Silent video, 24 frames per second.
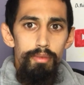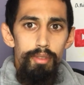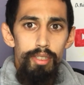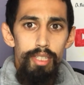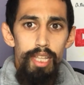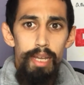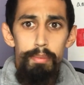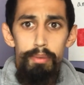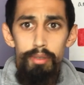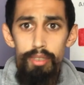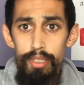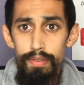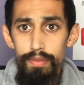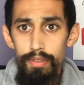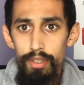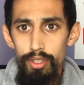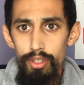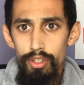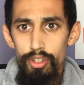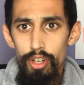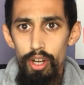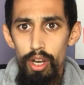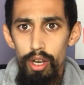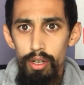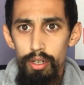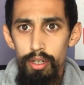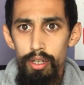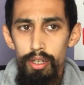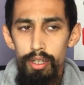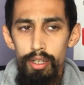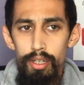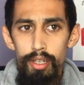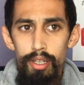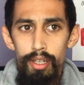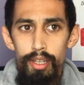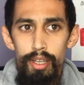that believe this junk.
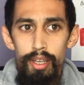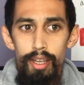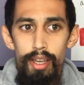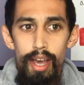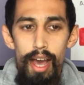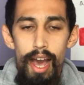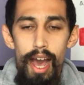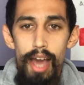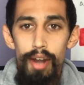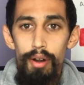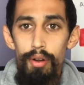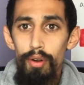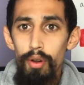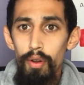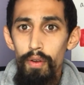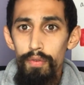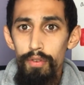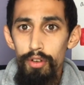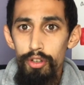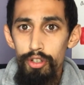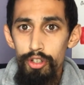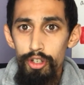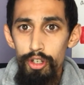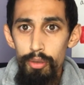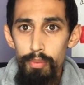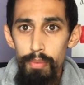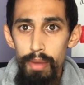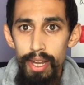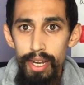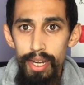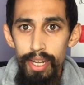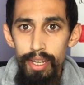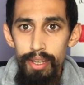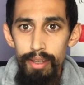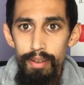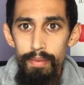I don't know if there's too
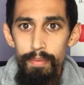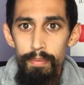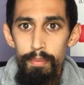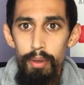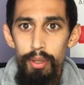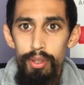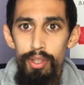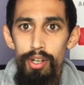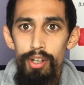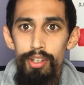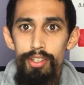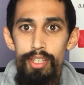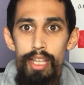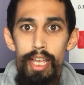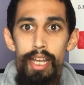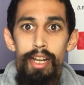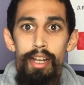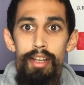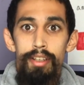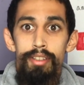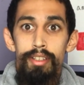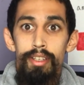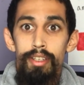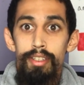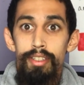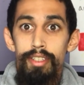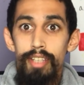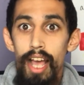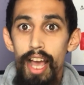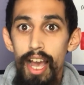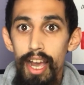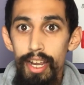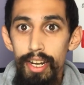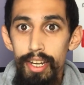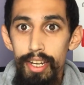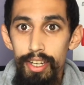many, but there's like a
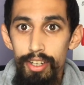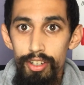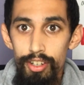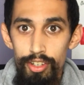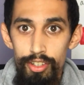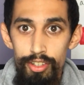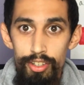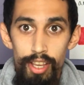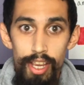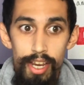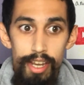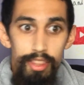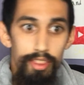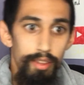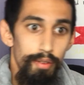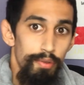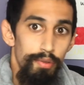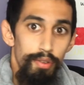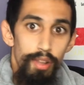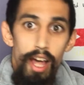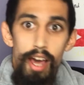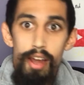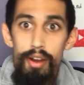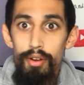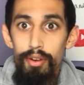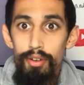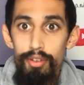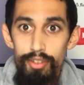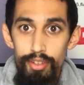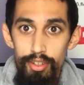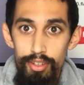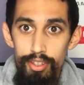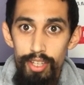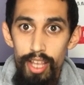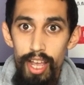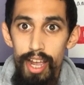society, just like the Flat Earth
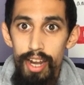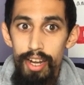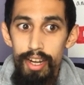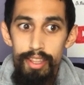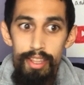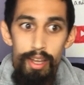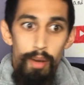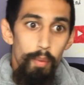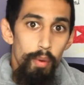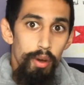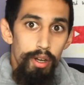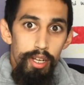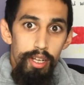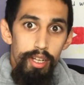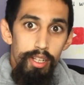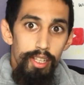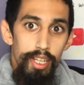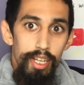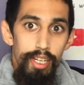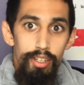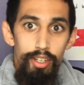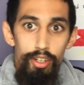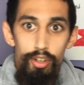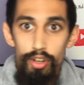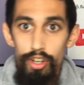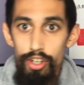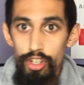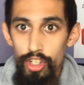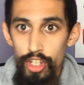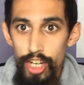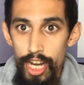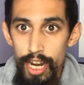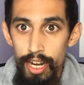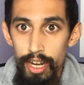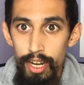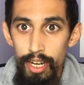Society, that want to cling to
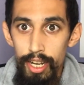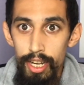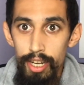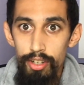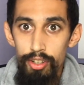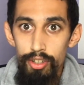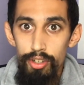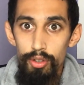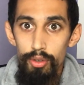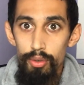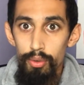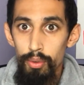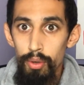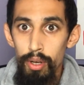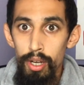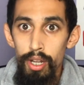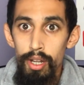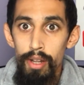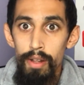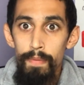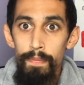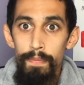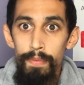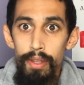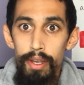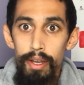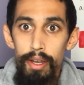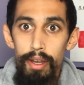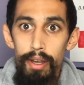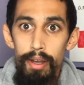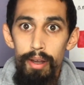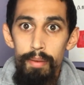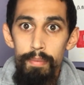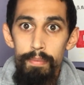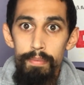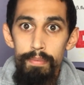Christianity to
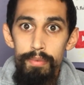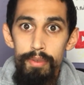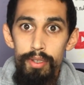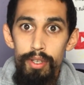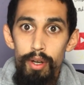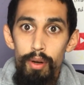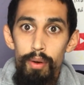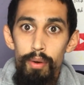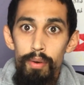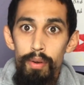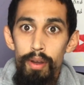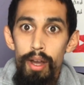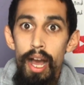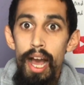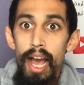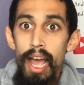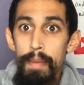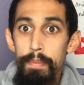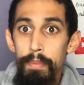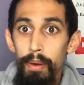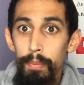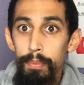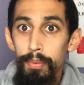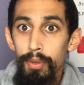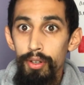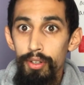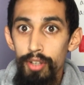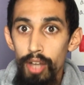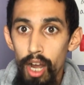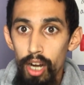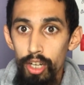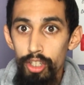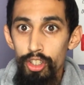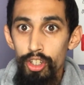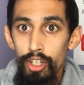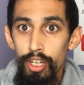hype up their
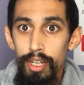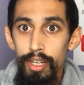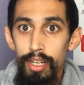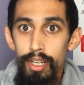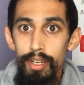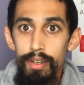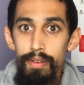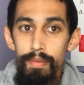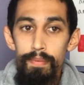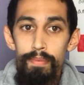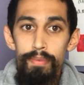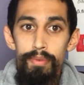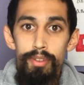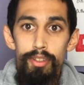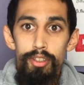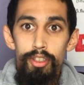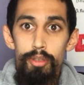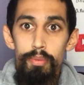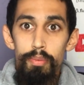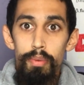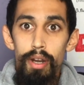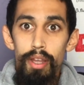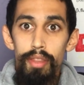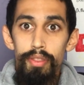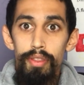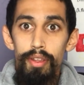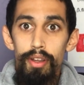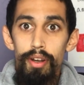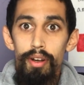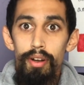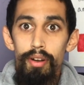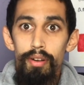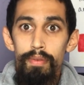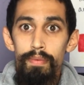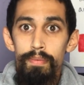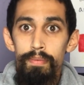doctrine and spread
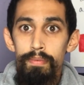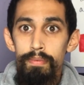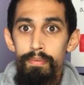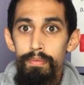their